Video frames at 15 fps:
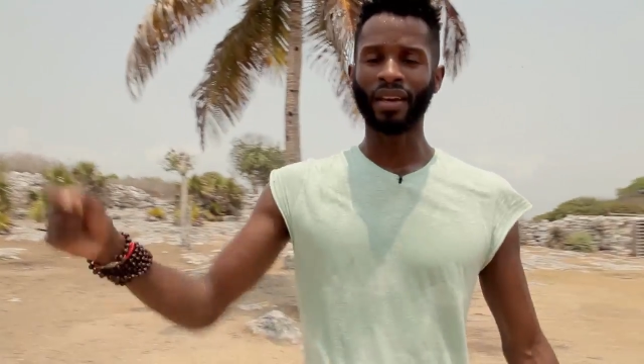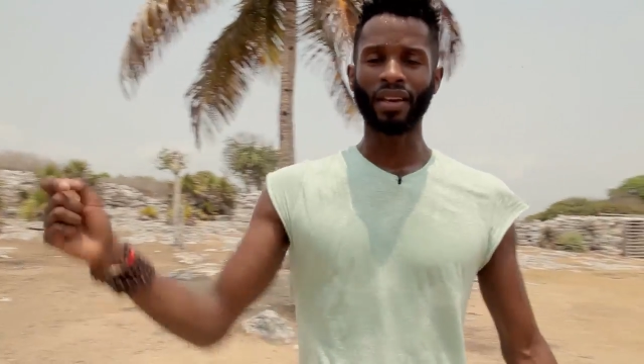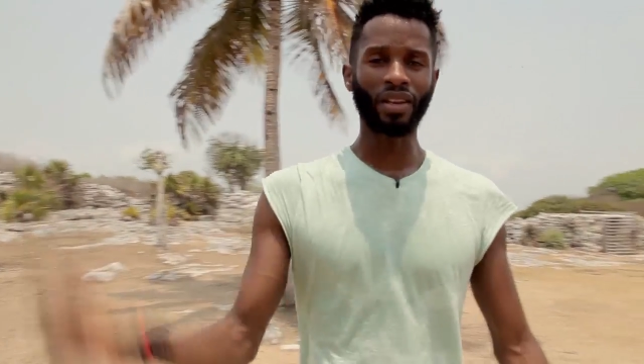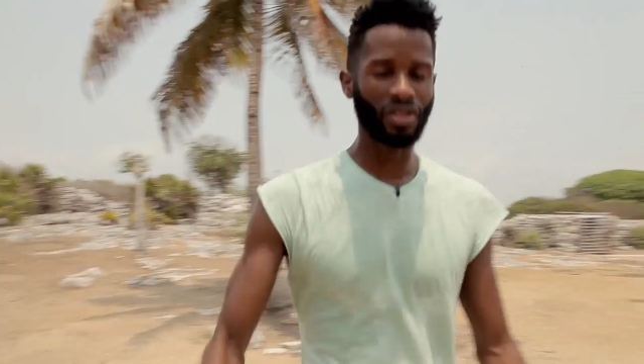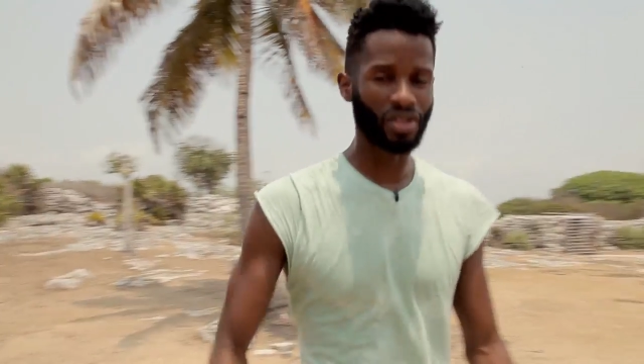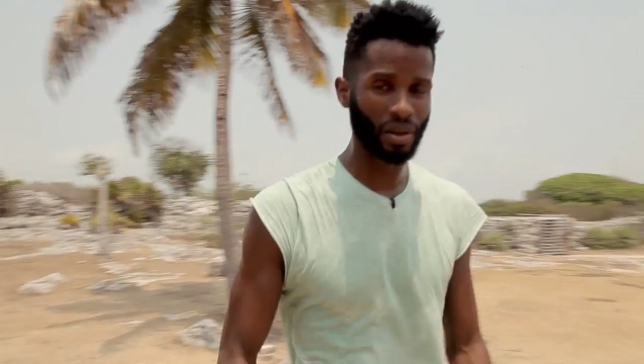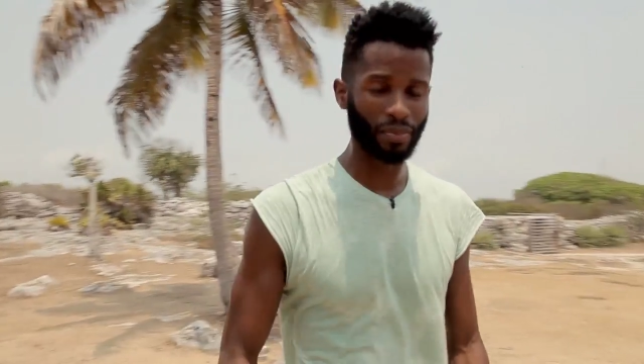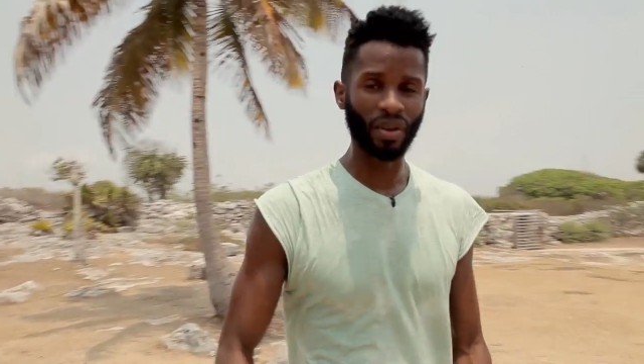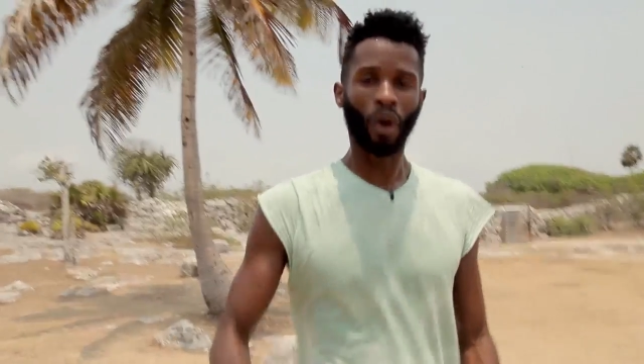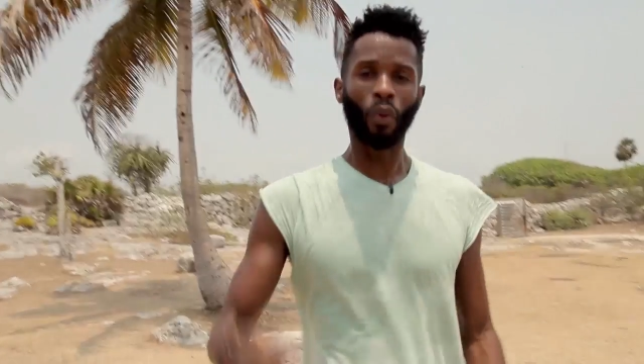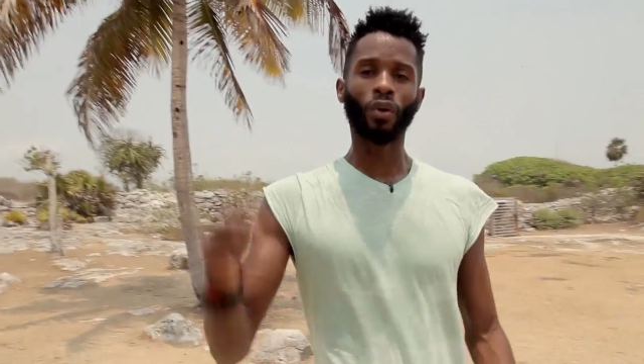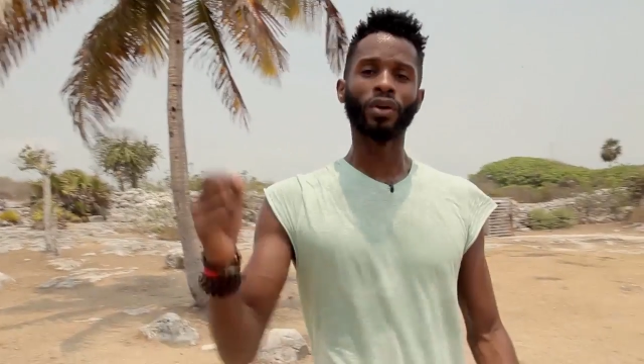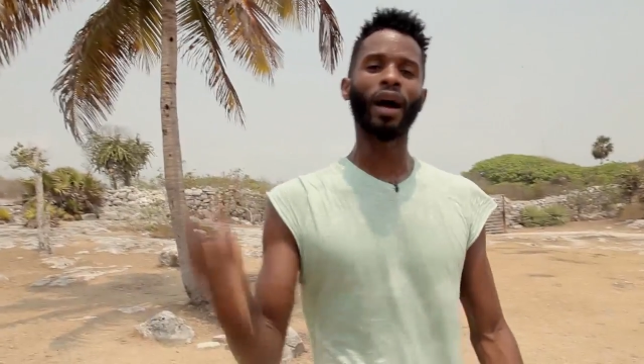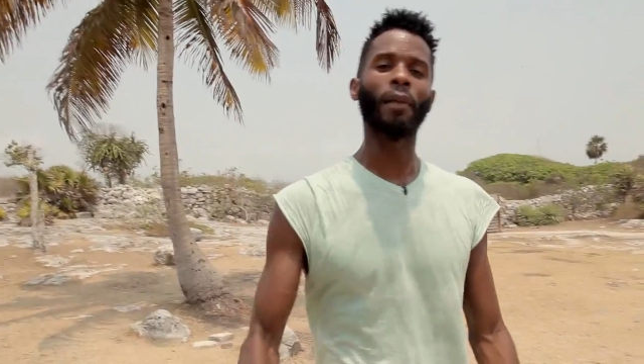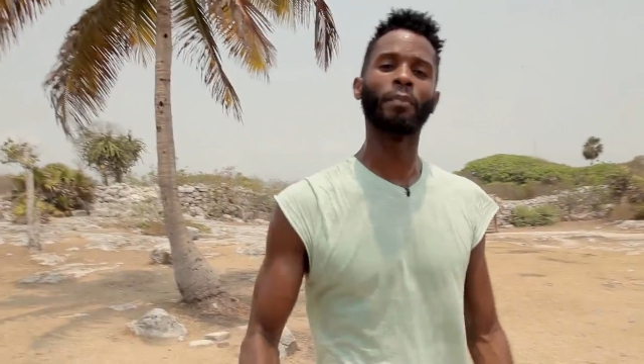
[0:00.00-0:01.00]
Egypt
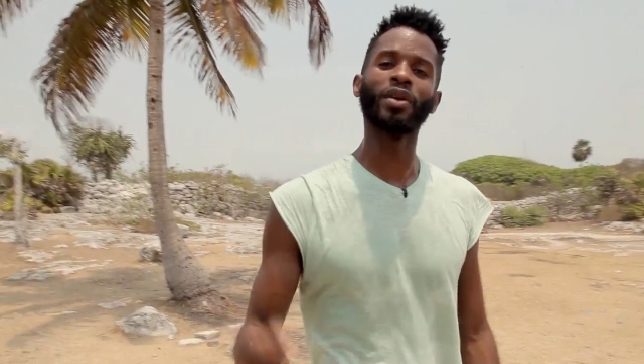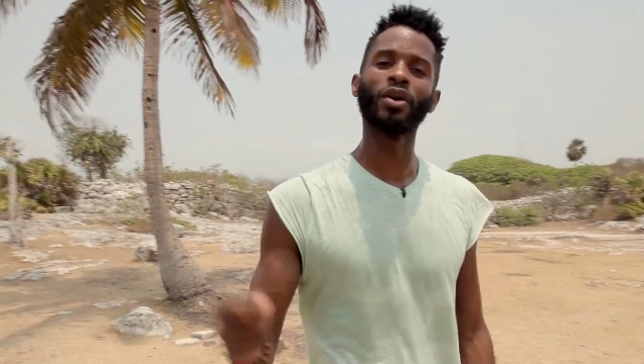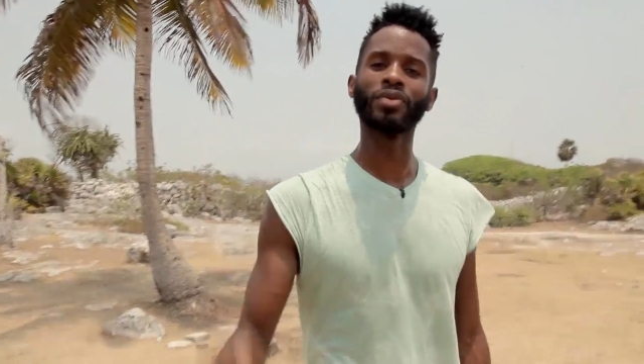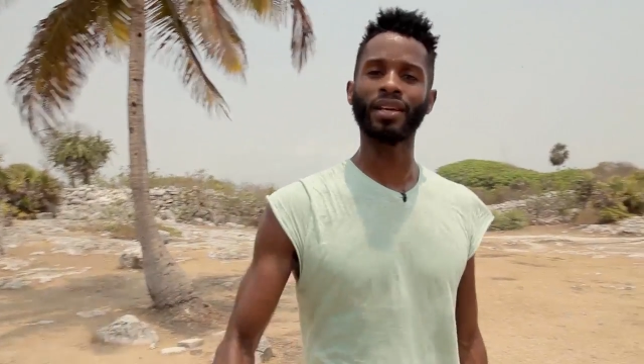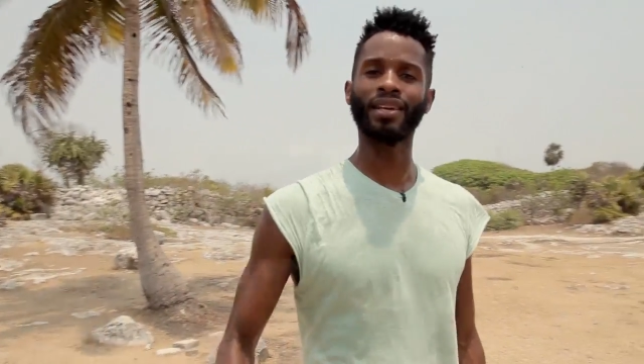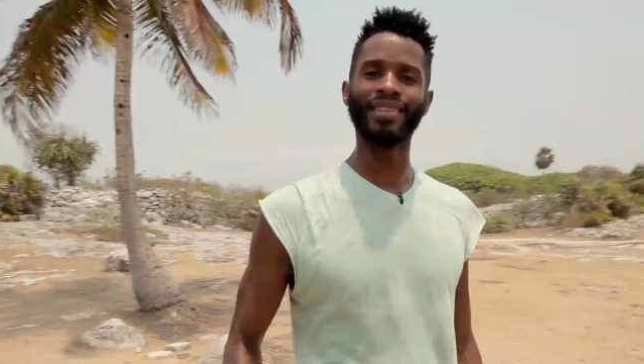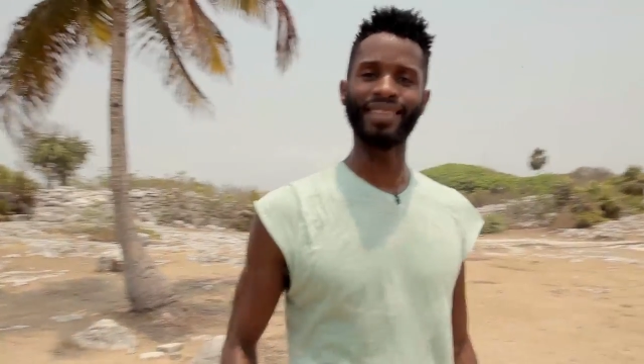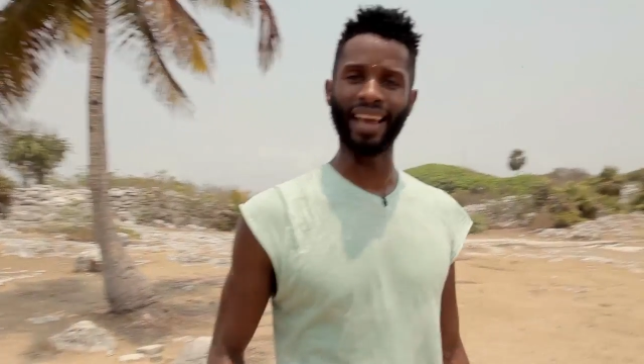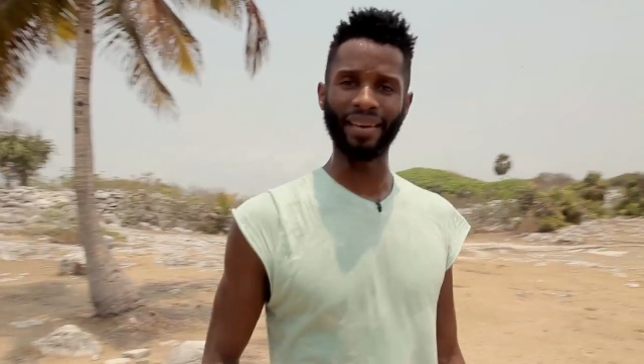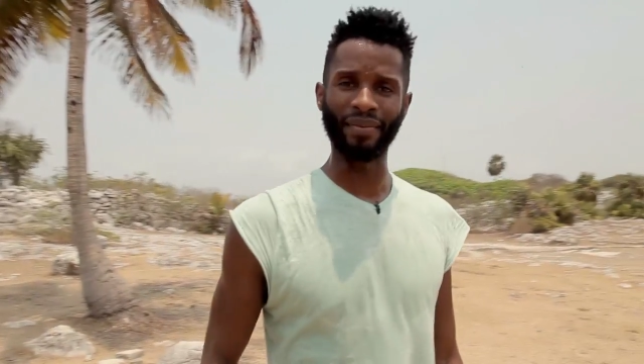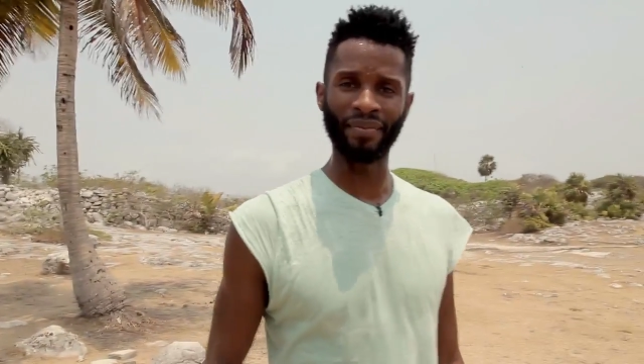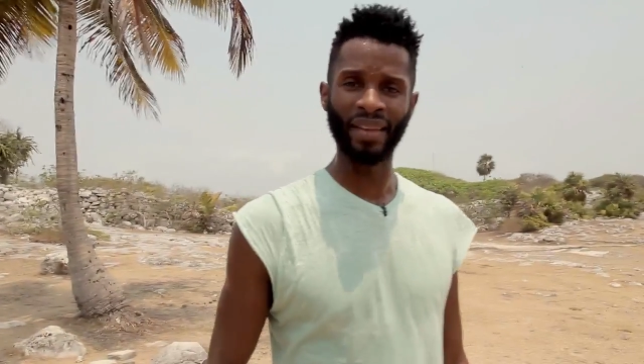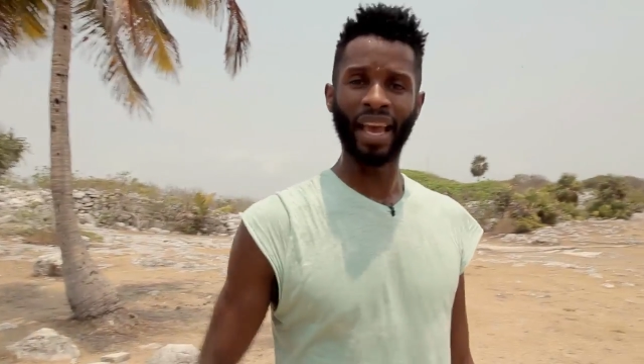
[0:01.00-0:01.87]
were not built in a day.